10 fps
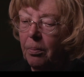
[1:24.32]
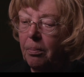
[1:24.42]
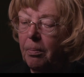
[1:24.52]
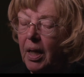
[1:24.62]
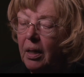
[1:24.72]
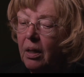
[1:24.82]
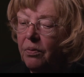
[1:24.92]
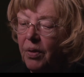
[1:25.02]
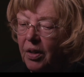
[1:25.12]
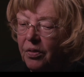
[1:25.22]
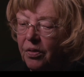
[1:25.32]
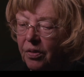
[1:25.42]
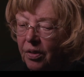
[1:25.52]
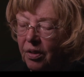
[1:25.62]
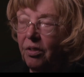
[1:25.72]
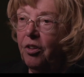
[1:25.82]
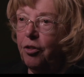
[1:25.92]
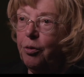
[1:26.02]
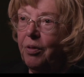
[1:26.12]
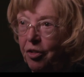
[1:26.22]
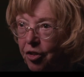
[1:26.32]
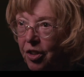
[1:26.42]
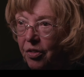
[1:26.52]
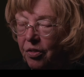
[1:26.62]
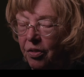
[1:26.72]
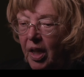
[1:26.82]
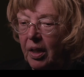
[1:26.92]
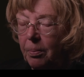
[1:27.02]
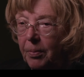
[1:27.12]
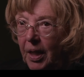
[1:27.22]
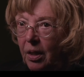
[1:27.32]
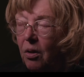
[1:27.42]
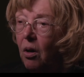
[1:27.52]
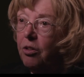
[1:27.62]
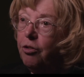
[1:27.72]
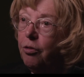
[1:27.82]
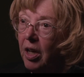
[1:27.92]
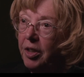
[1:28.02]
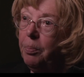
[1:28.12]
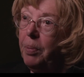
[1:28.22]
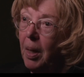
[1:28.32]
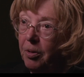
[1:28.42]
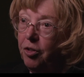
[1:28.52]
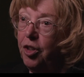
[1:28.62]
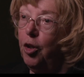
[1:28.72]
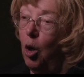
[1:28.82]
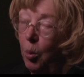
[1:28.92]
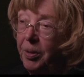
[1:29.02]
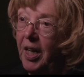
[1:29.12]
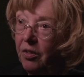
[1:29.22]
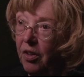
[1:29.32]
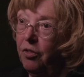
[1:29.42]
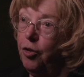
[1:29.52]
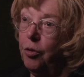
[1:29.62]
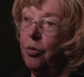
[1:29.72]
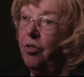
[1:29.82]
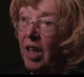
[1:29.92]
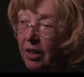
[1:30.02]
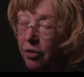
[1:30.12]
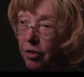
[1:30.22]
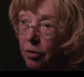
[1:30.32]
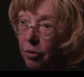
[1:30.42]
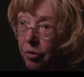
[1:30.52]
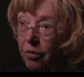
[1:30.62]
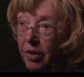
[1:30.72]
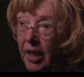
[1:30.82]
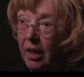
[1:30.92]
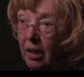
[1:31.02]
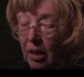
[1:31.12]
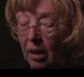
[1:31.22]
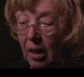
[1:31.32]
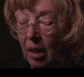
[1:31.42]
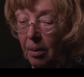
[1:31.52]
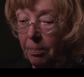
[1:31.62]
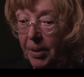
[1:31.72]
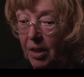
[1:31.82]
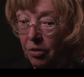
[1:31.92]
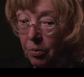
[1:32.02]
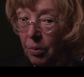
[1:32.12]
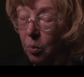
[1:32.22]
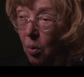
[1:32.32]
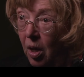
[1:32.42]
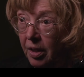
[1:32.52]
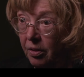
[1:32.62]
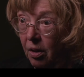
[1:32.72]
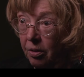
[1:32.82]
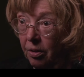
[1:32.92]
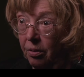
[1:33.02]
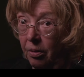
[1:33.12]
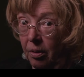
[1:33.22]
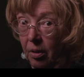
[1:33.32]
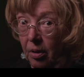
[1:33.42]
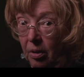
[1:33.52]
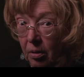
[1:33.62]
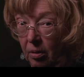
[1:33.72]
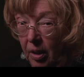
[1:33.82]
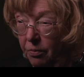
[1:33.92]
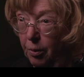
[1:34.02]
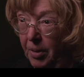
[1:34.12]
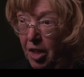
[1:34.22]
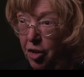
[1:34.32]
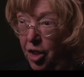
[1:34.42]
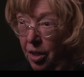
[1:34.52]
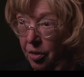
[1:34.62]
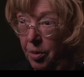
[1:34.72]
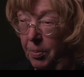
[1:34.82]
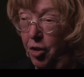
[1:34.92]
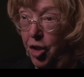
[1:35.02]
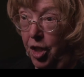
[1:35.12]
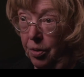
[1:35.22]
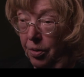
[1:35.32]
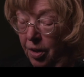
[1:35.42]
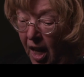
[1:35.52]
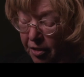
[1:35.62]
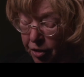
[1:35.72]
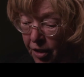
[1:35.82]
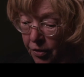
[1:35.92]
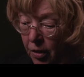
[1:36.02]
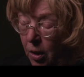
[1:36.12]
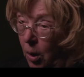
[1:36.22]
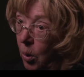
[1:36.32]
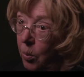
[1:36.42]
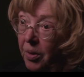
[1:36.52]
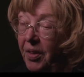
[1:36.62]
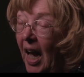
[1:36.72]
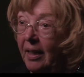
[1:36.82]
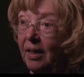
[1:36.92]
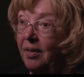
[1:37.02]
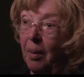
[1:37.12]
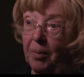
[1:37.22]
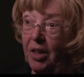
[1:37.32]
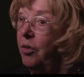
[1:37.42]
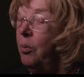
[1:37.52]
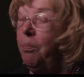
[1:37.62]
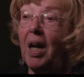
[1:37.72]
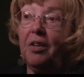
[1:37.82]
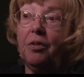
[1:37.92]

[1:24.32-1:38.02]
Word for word: many of us in the trenches, like me, are trying to publish in open access journals exclusively because we want our information to be shared, not just with academics who buy